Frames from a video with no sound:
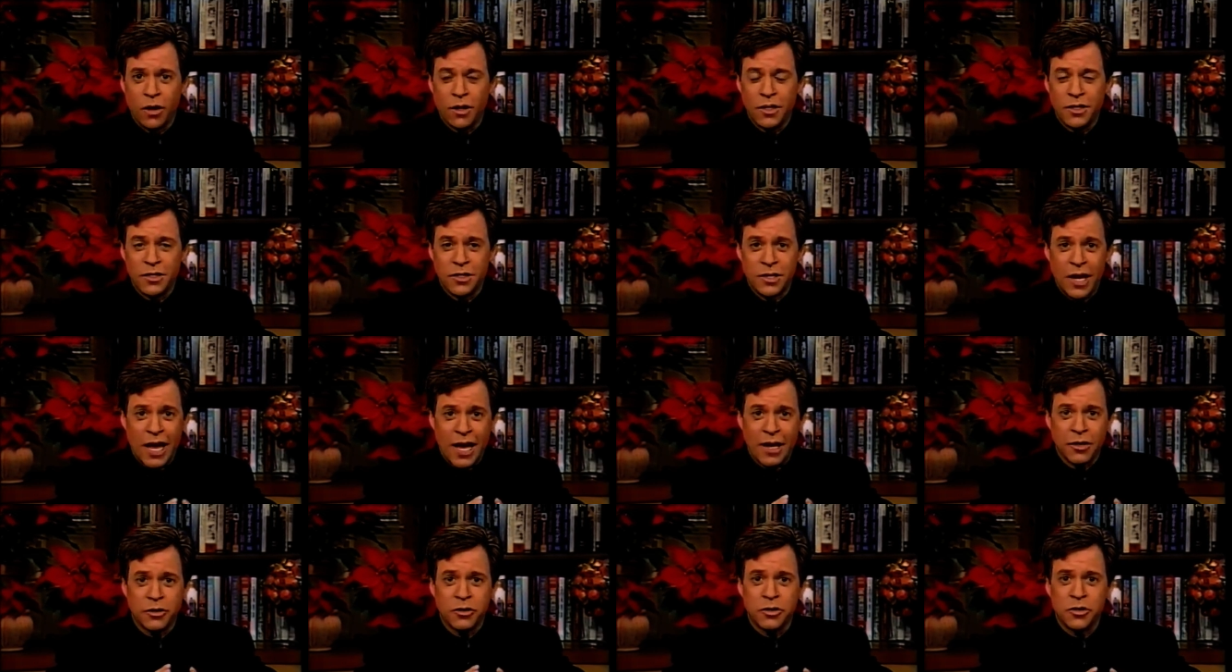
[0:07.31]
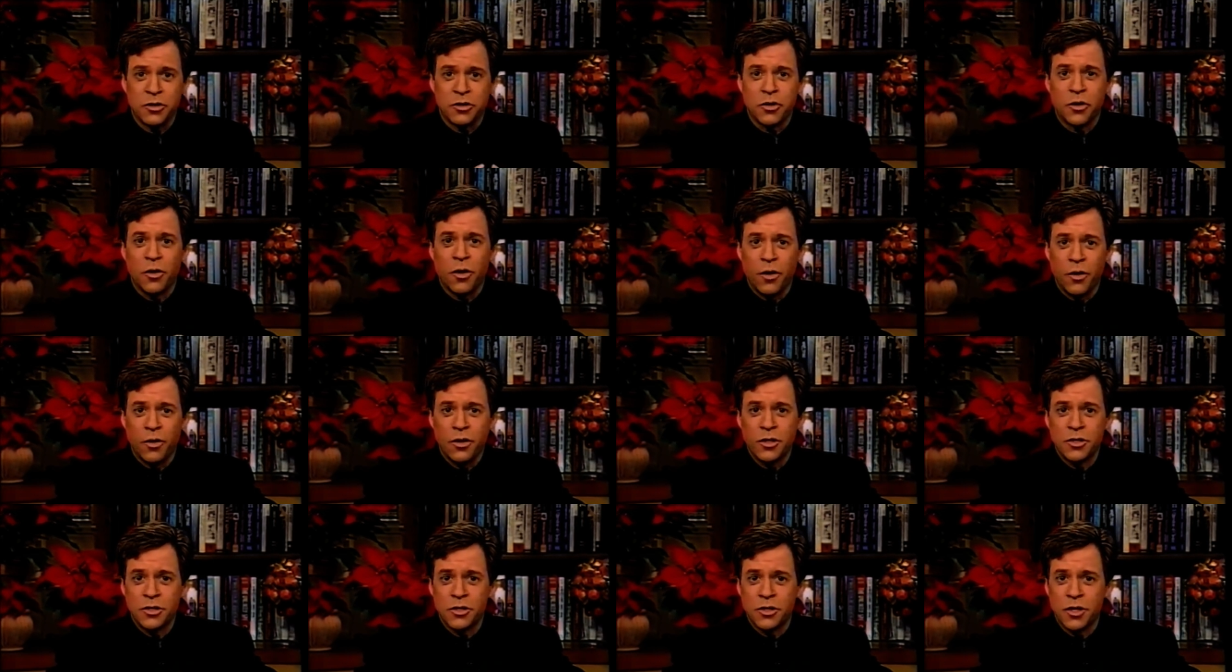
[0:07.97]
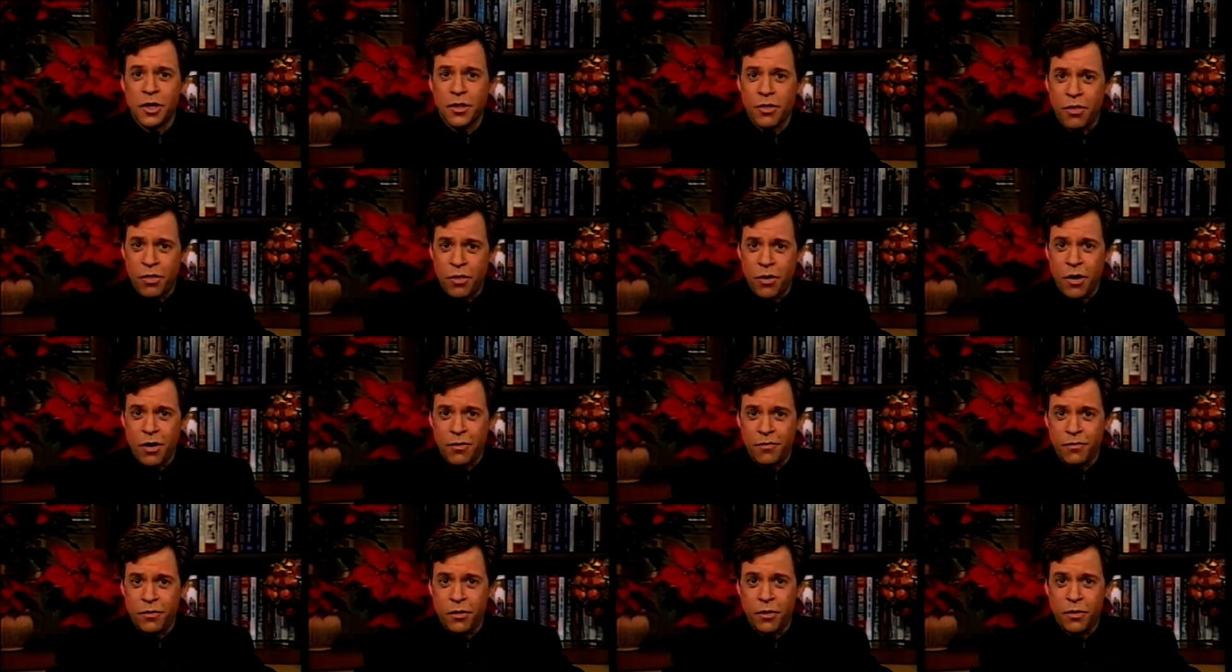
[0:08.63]
His answers are earnest and
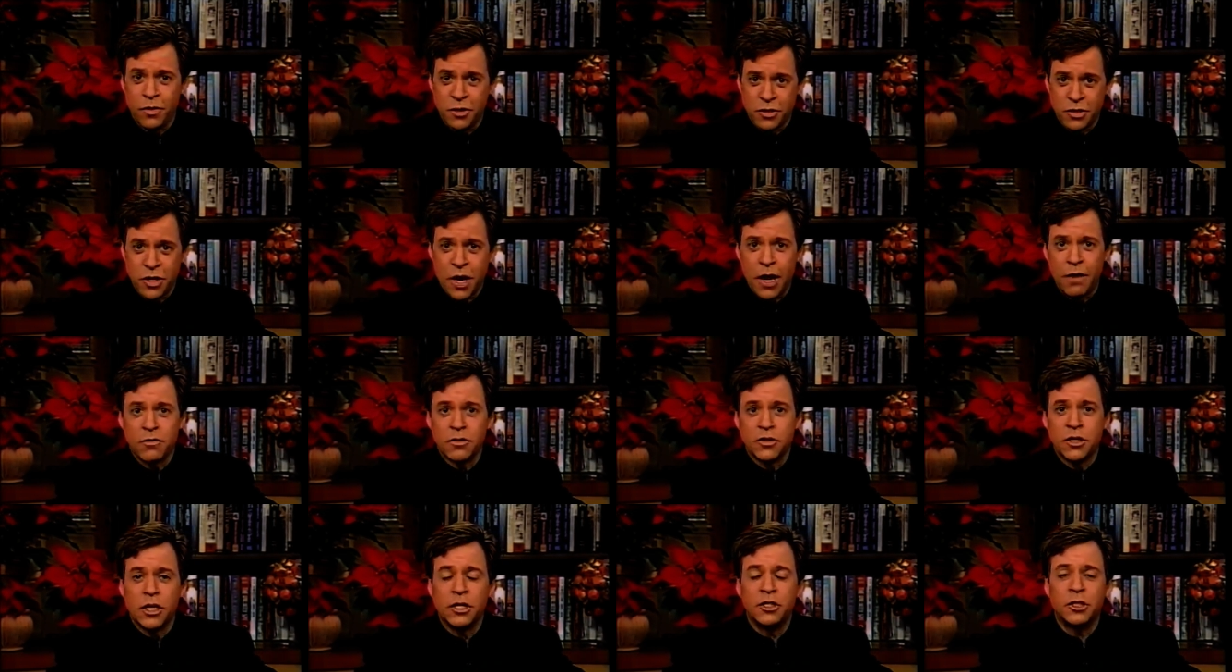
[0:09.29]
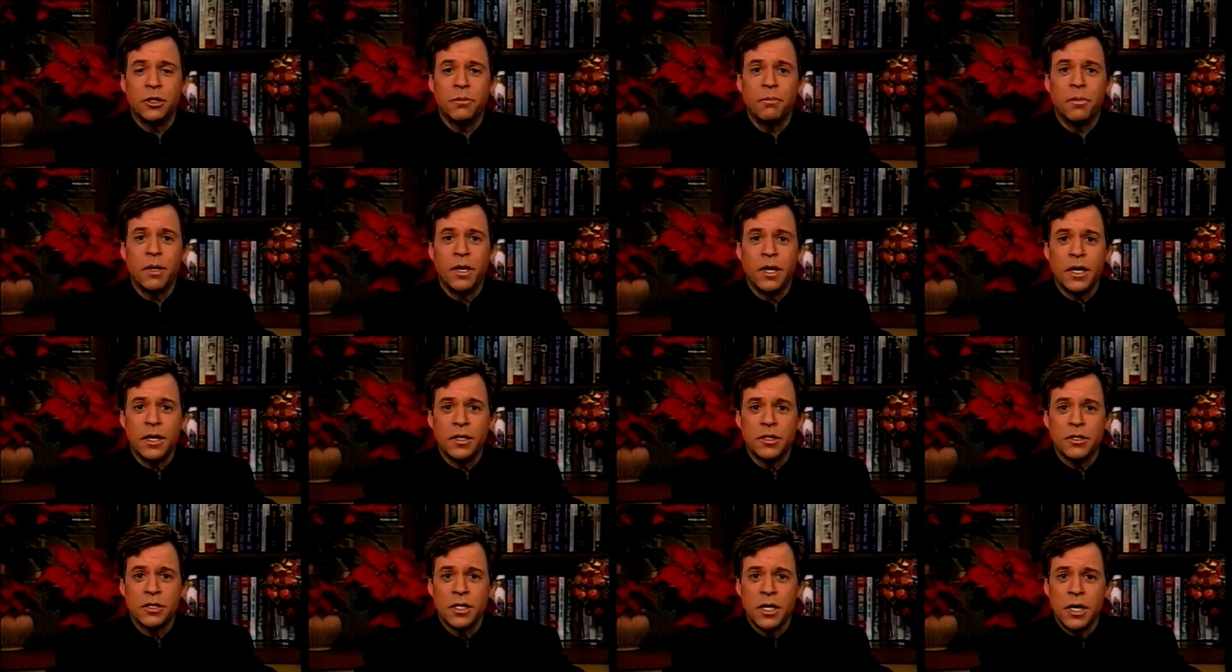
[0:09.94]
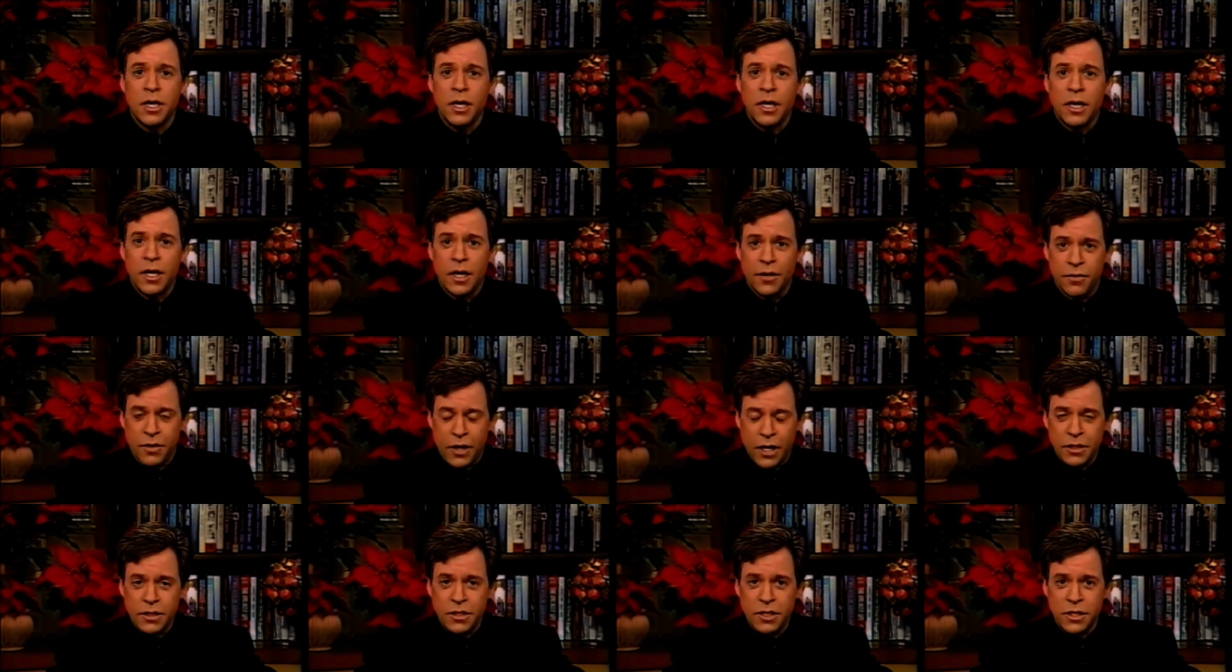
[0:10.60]
thoughtful, and this conversation begins in the
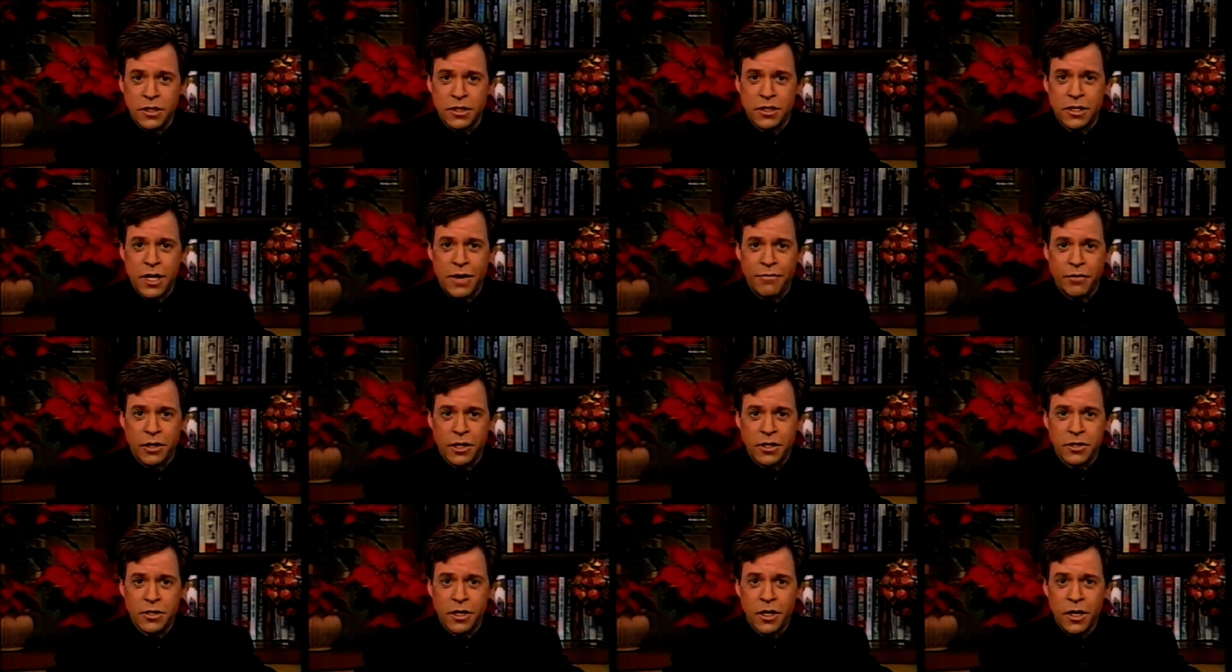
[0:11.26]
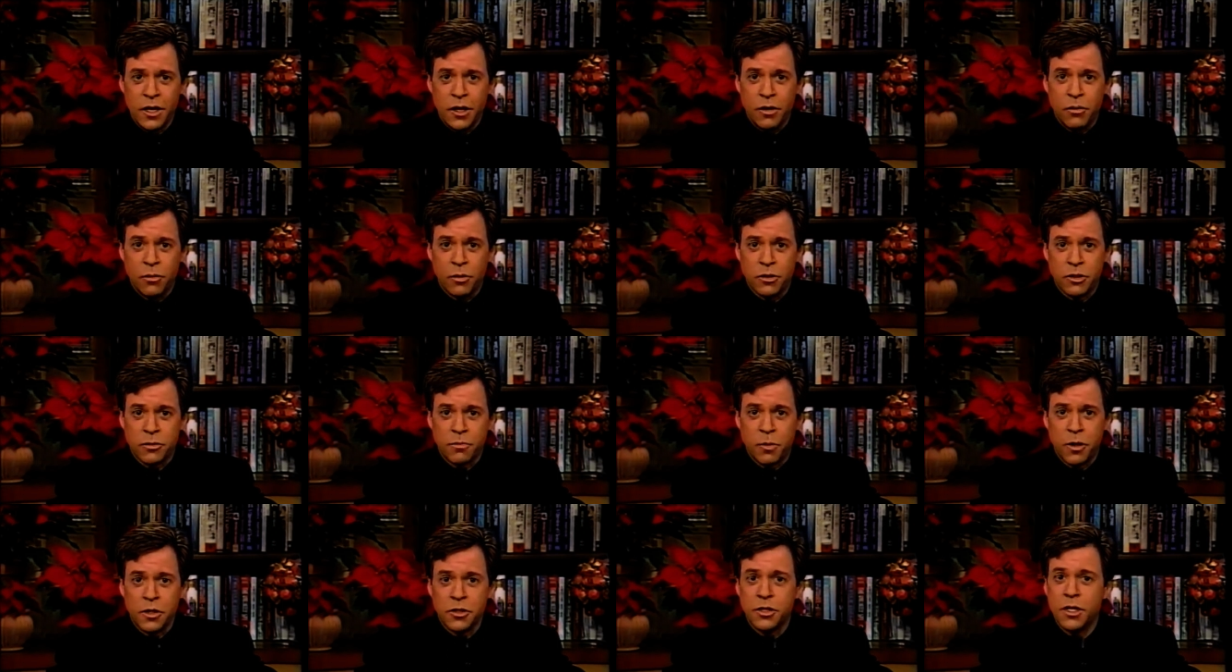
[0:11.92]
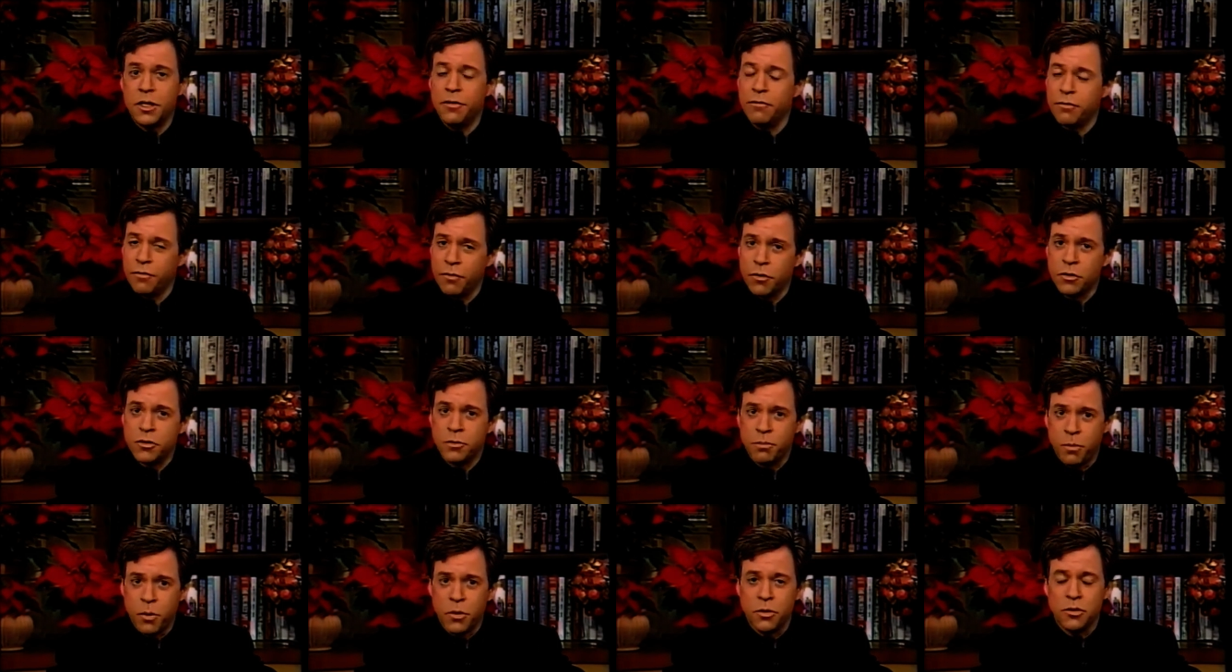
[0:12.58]
1970s when Springsteen
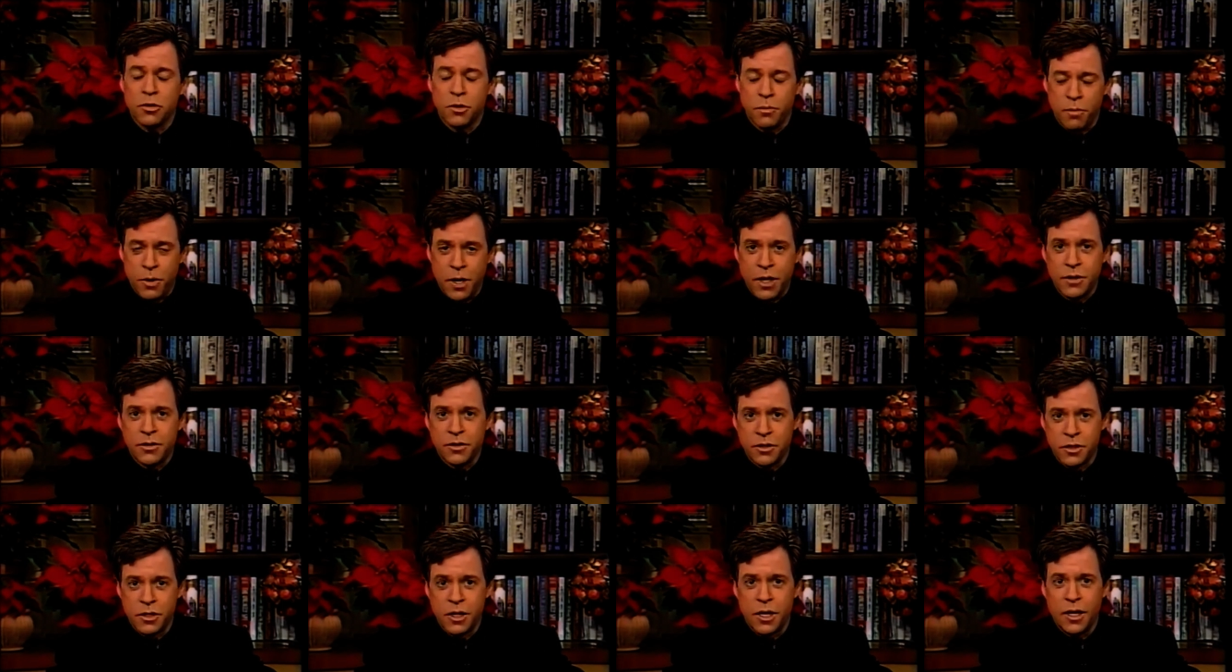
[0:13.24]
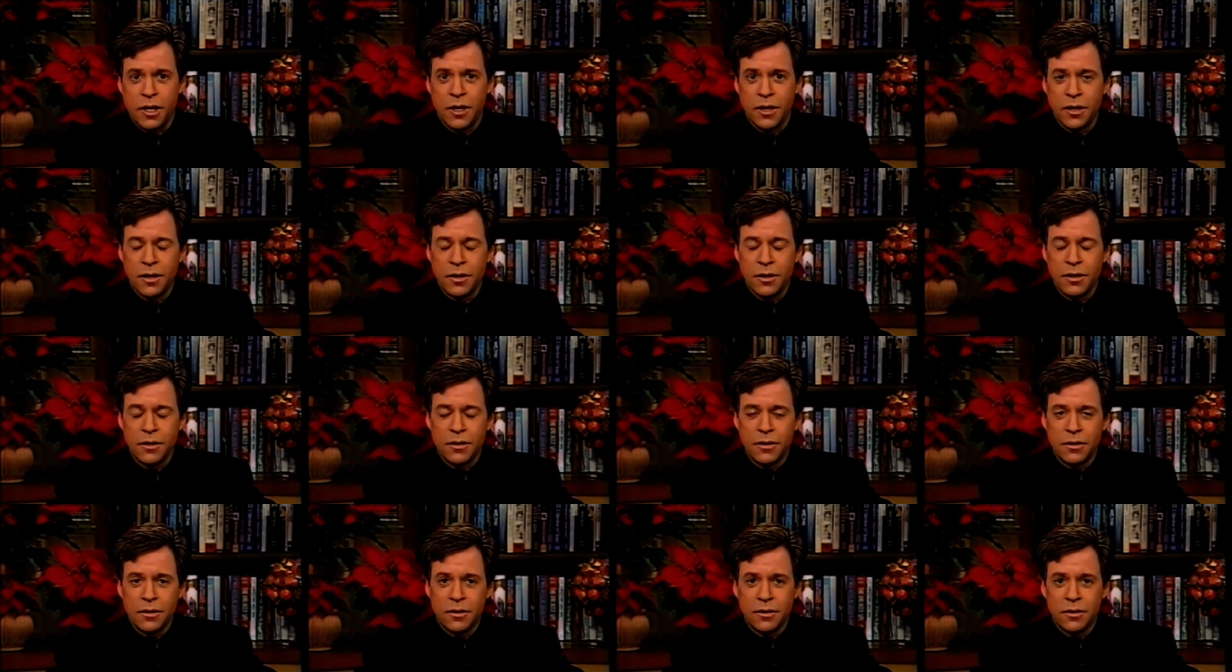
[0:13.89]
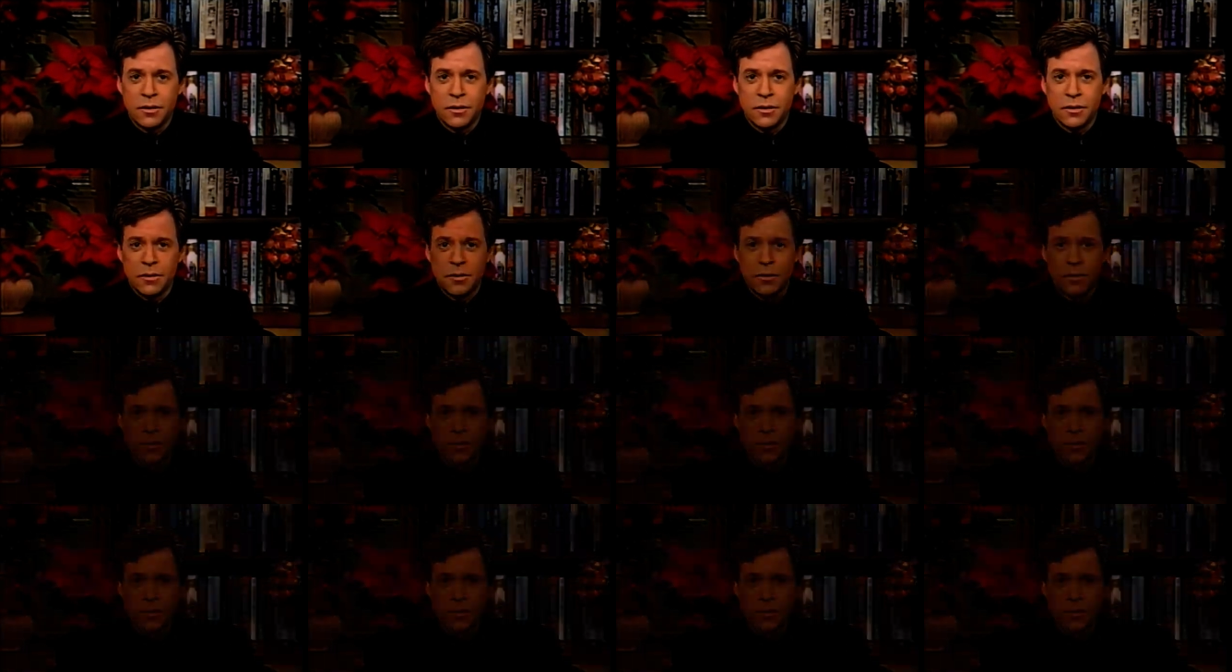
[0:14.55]
first burst upon the scene. First